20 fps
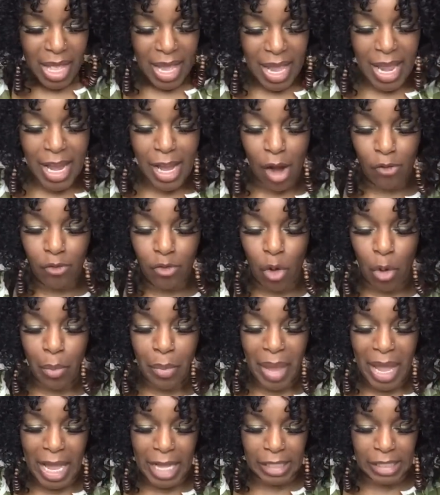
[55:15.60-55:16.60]
in a
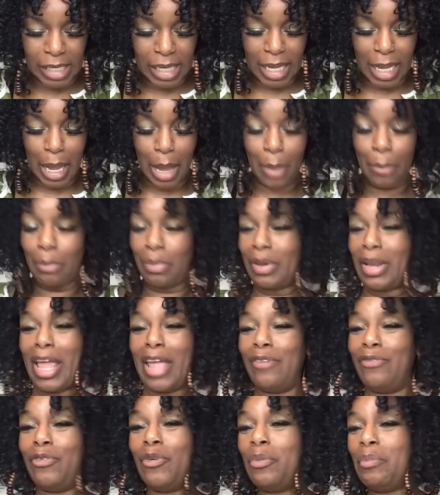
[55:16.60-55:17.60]
romantic and
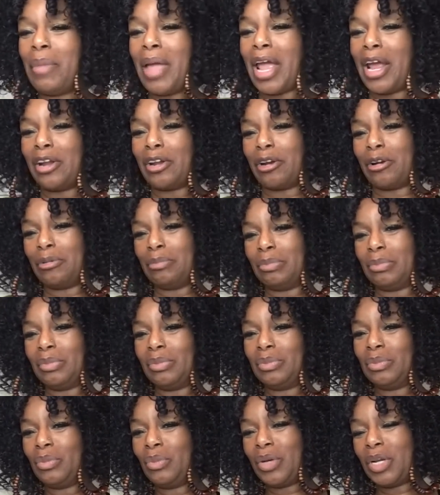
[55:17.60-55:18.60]
playful manner.
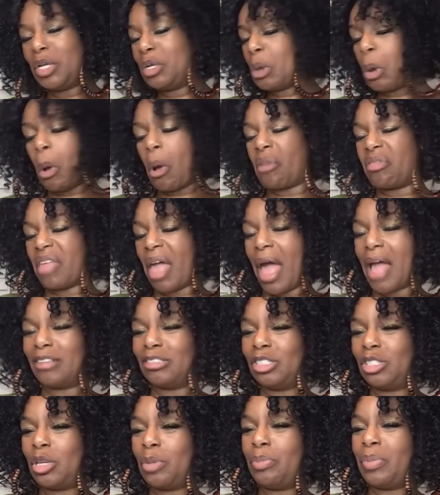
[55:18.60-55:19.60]
What do you call that?
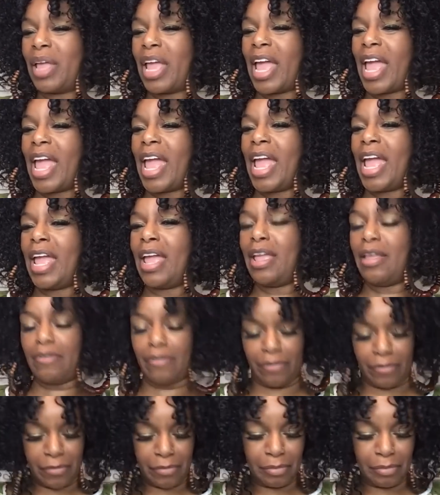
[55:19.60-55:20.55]
To behave